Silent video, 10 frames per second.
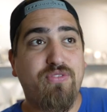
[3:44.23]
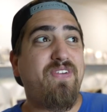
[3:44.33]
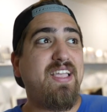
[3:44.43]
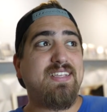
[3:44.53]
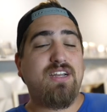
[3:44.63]

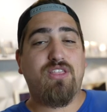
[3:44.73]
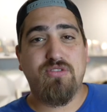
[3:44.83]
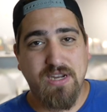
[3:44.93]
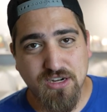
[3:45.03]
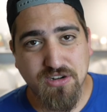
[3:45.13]
fees on a
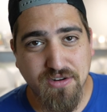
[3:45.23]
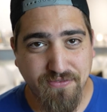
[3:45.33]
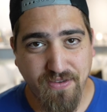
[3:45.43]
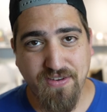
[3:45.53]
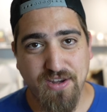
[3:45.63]

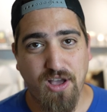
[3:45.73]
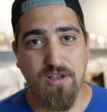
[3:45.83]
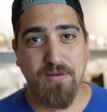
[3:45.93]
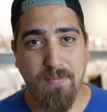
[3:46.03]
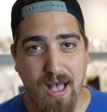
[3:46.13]

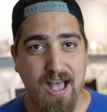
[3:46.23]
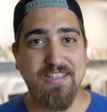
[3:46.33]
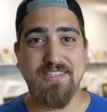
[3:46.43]
$350 box